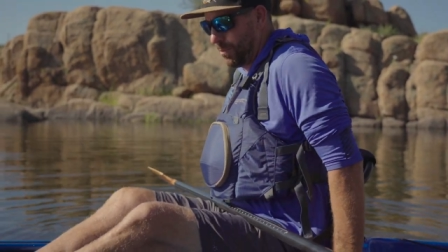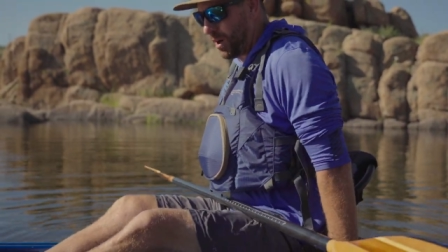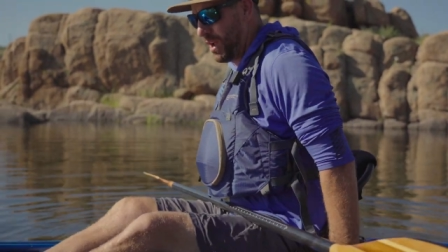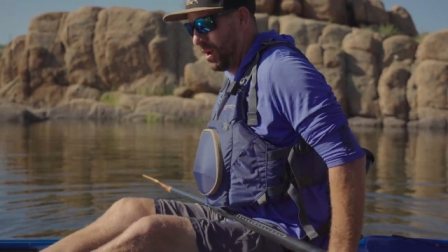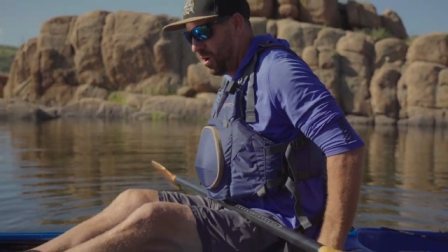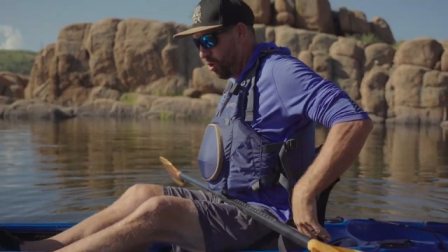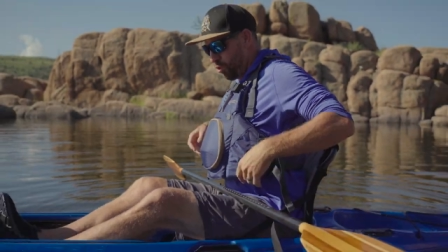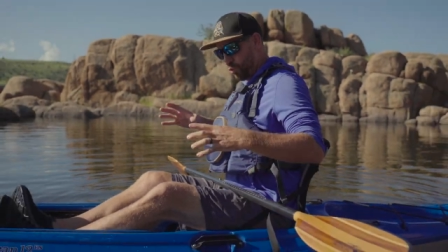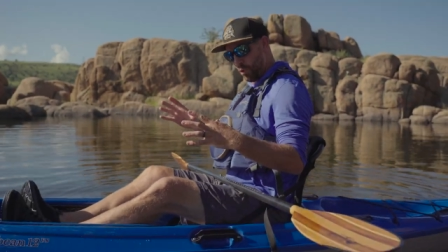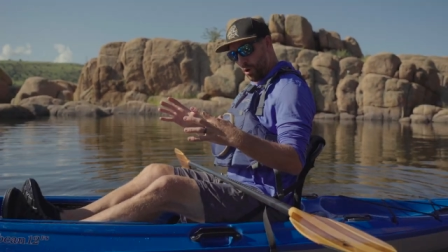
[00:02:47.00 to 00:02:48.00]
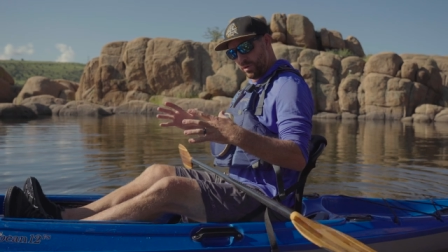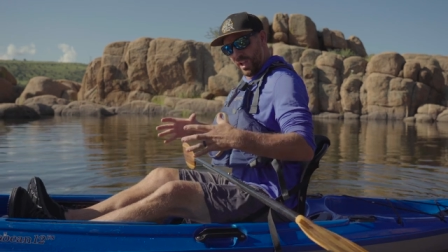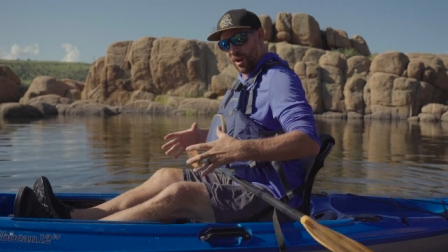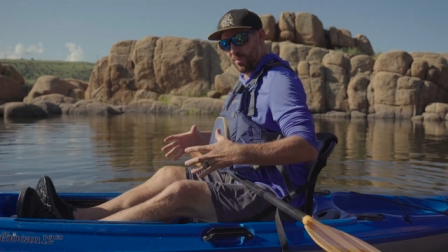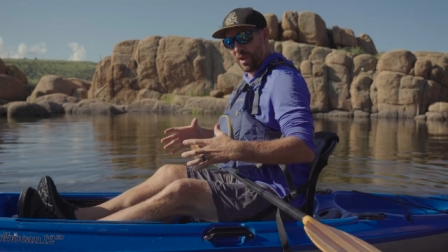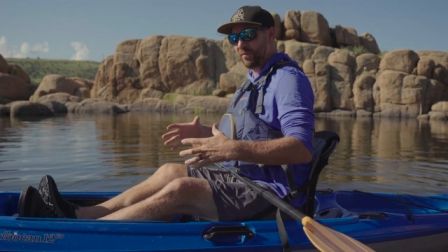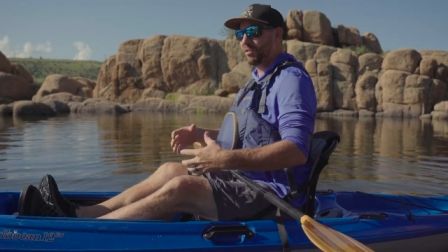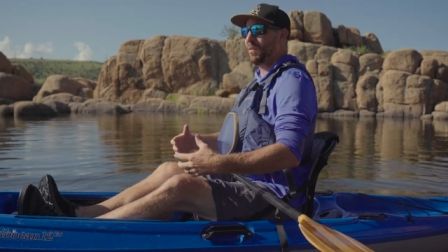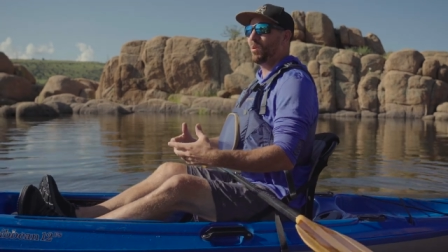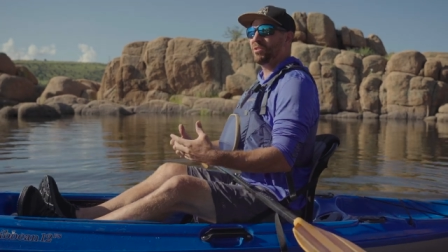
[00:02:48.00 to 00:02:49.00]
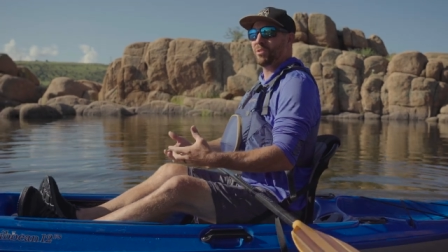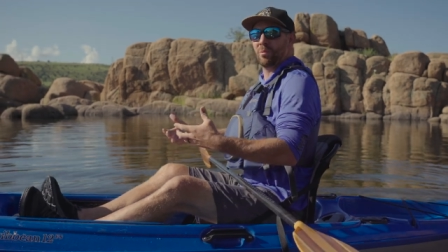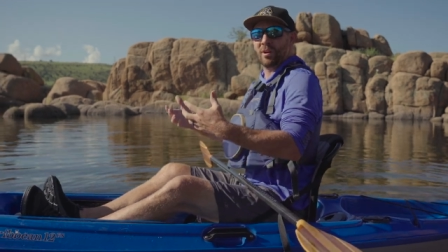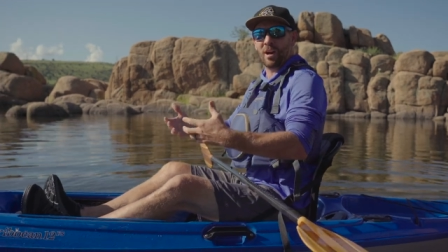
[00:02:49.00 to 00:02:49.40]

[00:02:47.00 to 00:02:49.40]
upright rotate our pelvis forward so we're in an